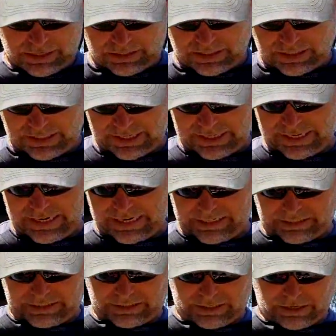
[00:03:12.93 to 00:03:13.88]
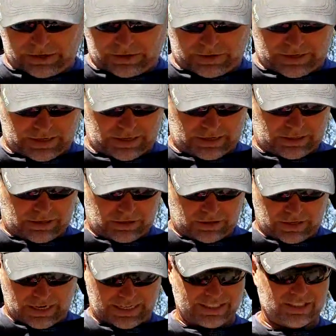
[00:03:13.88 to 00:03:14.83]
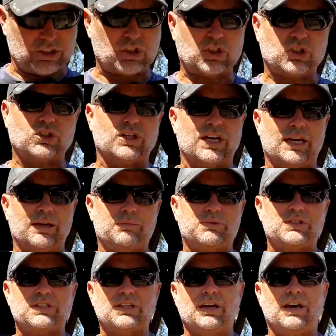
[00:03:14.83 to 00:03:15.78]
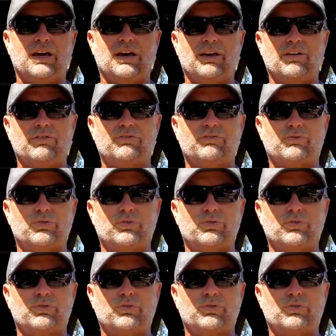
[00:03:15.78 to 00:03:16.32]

see it has their 9 stripes of,